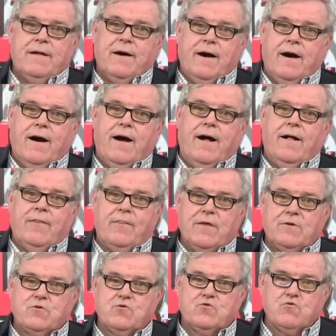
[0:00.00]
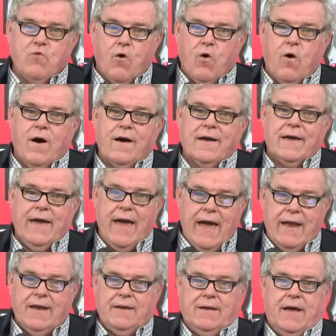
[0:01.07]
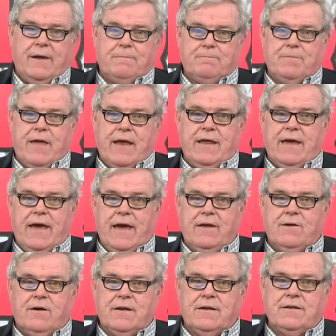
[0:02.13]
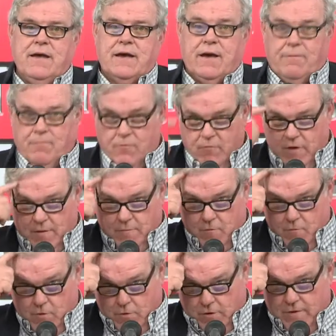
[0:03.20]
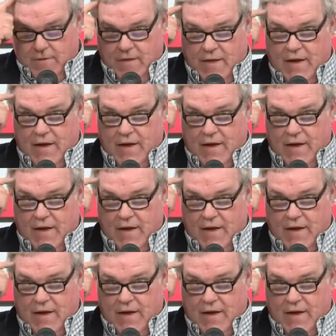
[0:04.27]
the strong candidate that he had on the ticket, Maria Maruca.